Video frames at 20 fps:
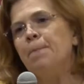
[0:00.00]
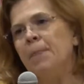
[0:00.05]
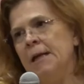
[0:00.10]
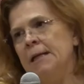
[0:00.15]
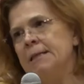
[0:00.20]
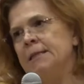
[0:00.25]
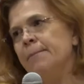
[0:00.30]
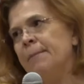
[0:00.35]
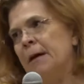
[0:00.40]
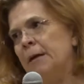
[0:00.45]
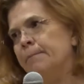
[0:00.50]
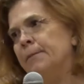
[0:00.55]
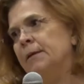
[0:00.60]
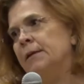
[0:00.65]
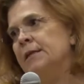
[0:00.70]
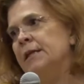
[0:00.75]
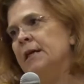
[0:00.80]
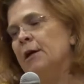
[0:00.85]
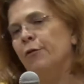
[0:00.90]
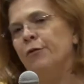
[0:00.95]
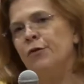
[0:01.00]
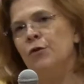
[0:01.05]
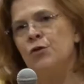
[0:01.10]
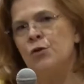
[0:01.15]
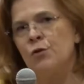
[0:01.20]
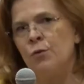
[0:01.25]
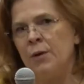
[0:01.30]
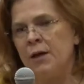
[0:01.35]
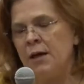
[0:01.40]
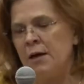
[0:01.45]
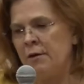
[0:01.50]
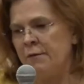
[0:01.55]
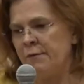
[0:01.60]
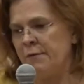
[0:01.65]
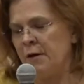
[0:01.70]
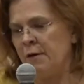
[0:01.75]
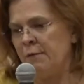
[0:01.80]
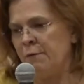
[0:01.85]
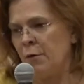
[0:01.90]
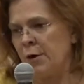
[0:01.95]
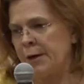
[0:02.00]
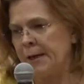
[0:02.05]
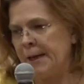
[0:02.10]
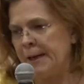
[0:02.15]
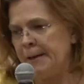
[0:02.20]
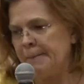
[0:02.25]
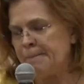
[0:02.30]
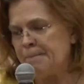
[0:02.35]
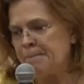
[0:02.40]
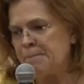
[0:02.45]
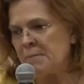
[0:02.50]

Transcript: It's about building our future way of working.